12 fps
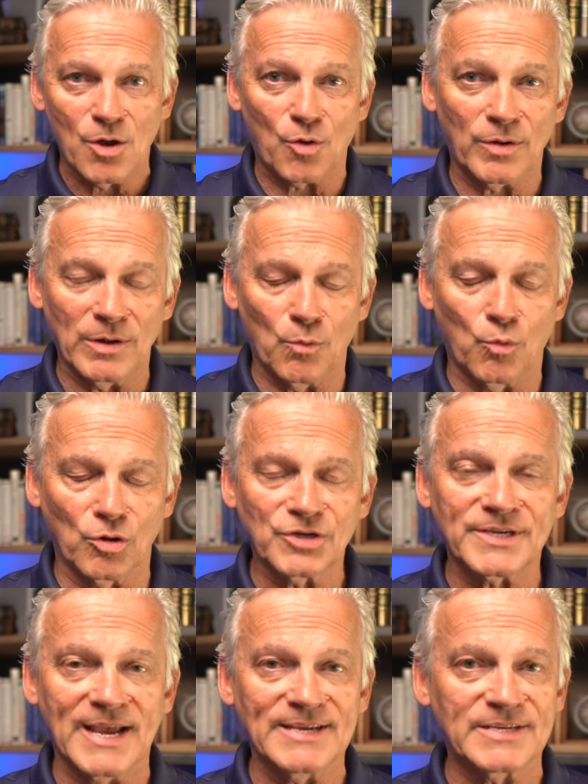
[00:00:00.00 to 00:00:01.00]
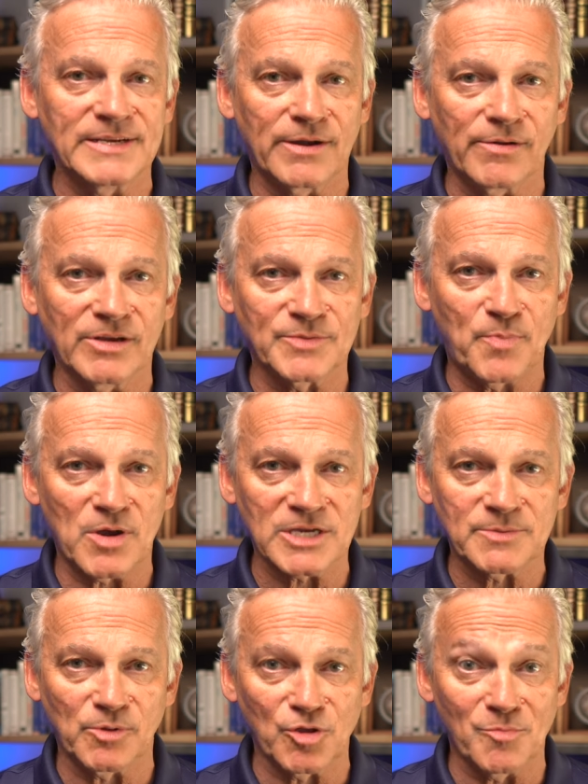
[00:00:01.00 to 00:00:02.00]
or in a worst case scenario, it's
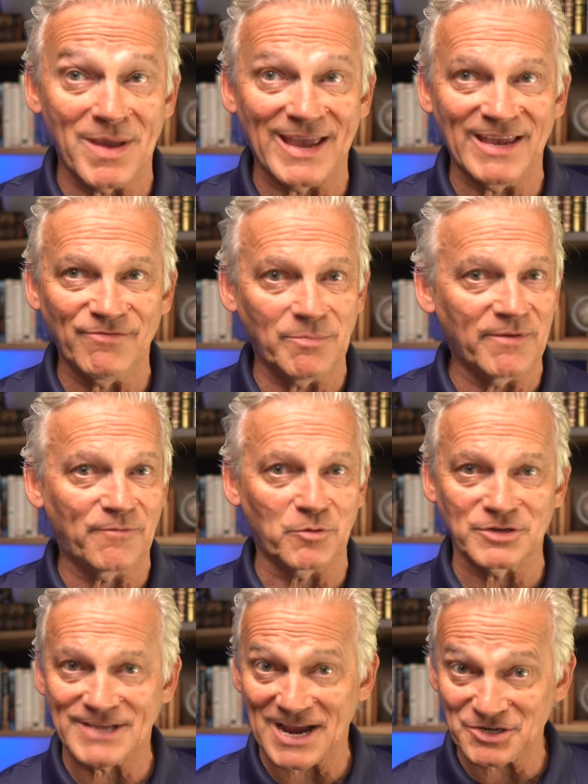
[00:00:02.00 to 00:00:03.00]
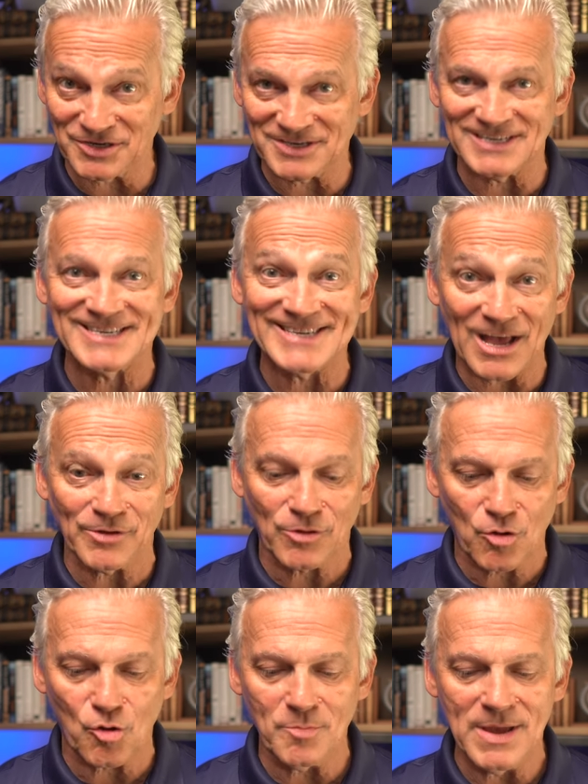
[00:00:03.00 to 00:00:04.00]
possible you may even be forced actually to sell your
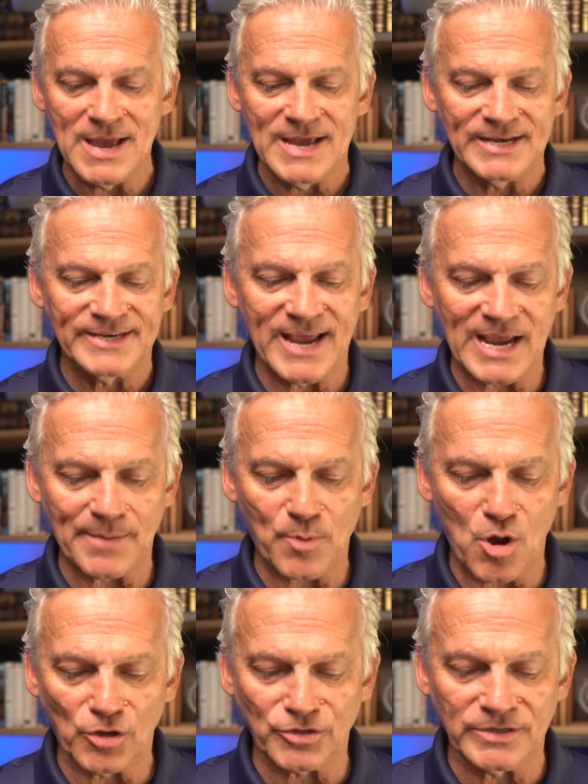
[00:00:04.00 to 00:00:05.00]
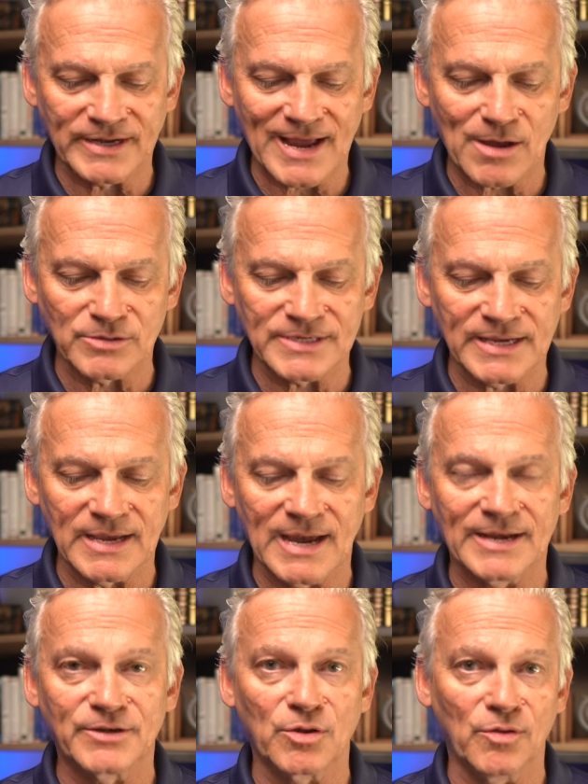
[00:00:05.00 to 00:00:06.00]
home, take up alternate housing
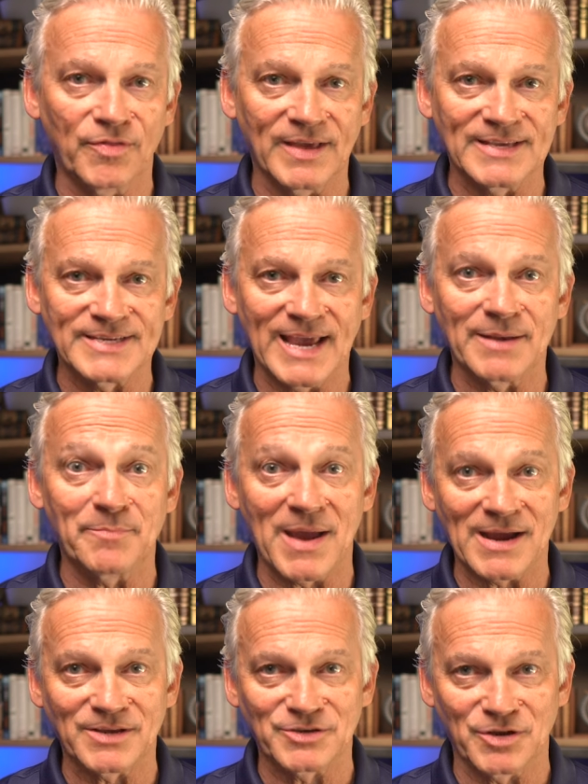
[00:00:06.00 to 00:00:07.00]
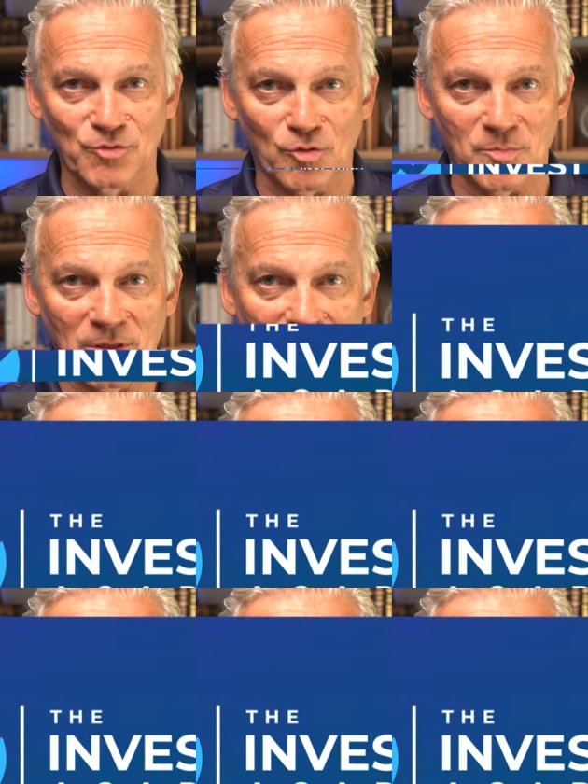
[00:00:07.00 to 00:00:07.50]
until things get back to normal.